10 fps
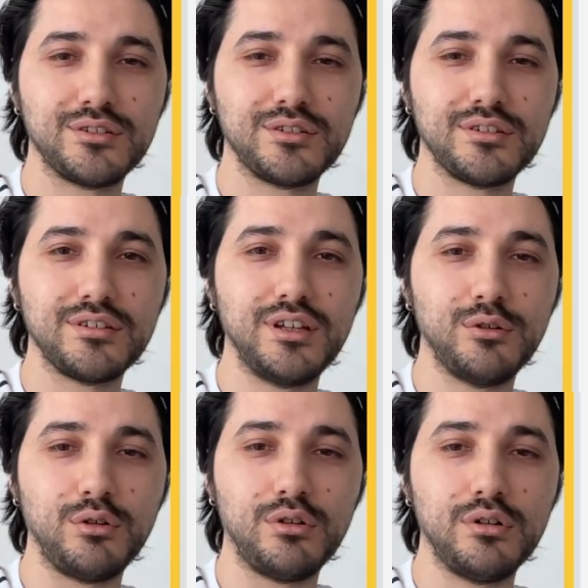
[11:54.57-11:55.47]
new
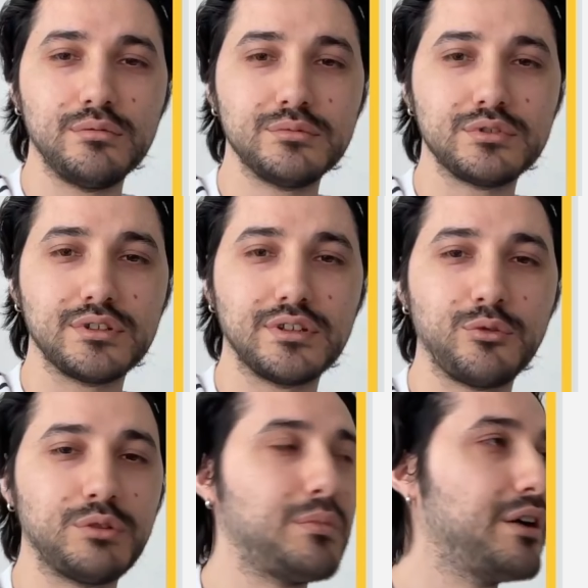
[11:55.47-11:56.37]
homes
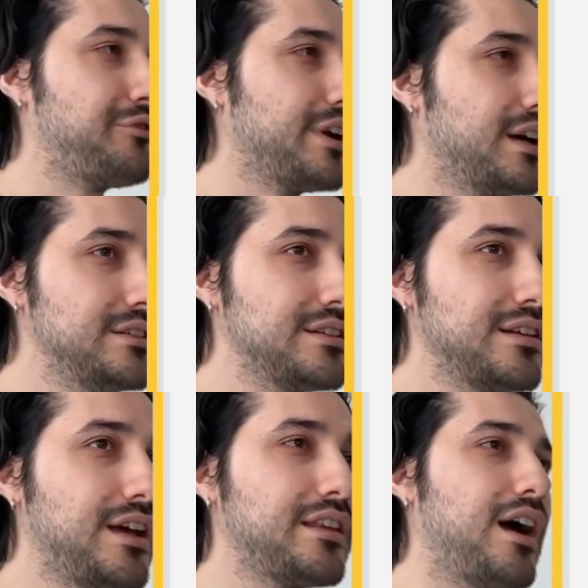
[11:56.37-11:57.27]
with my friend,
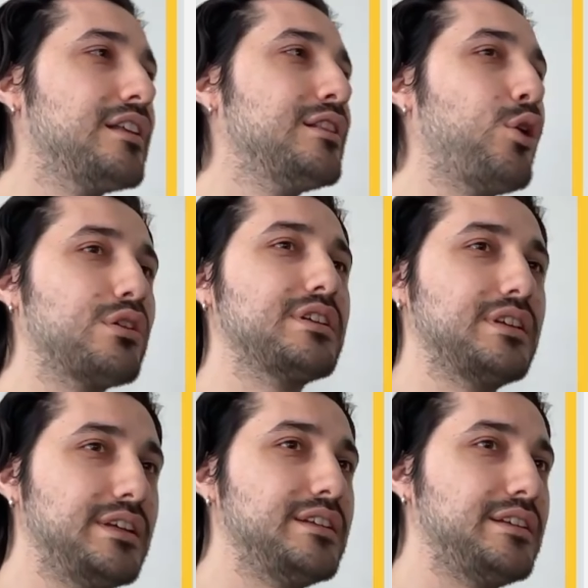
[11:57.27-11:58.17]
and I logged
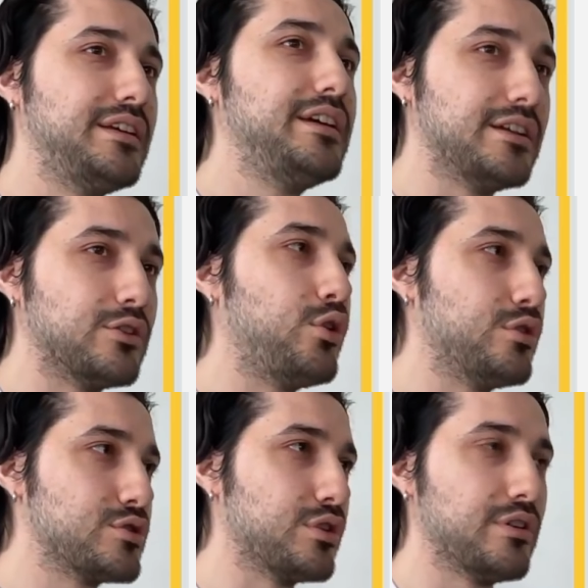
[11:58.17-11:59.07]
it here
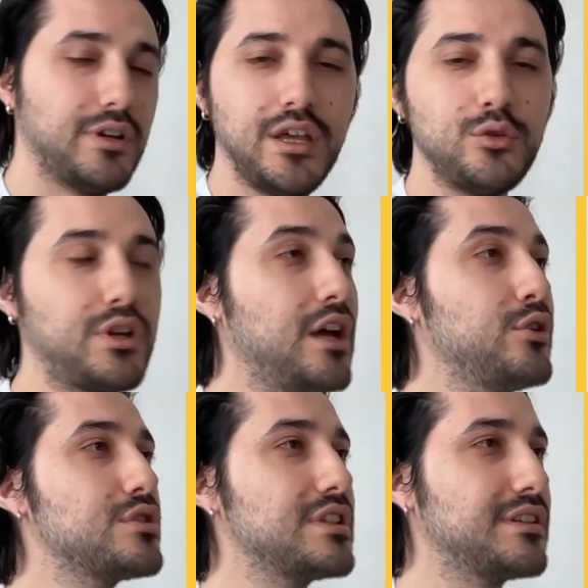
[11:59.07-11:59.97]
also. You can
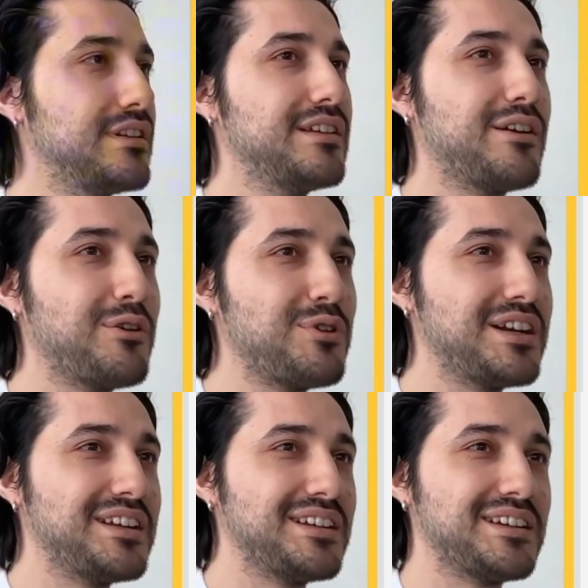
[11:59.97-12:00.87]
use it
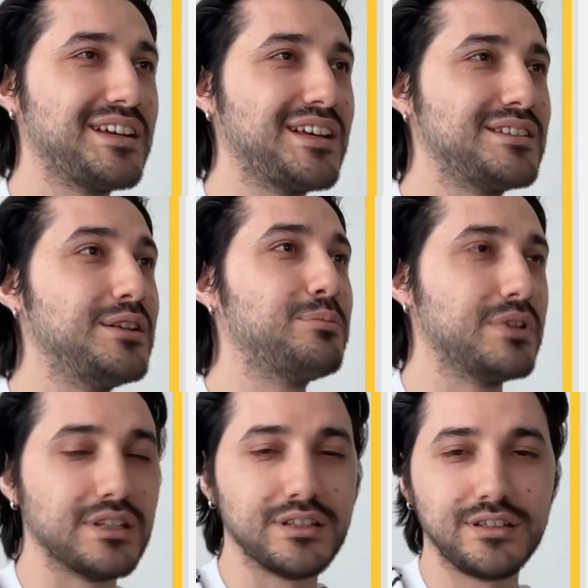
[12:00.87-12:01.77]
very
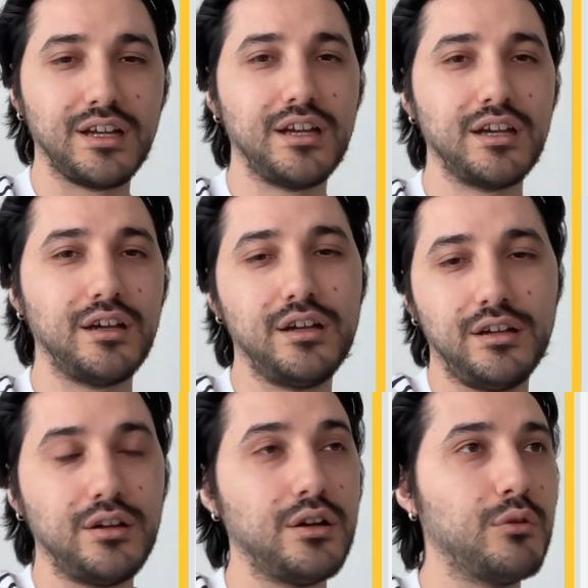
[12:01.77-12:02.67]
deeply. I
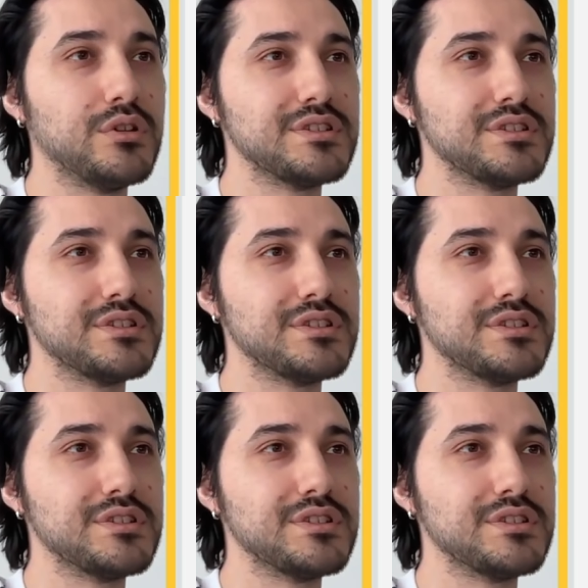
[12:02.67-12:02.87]
must say.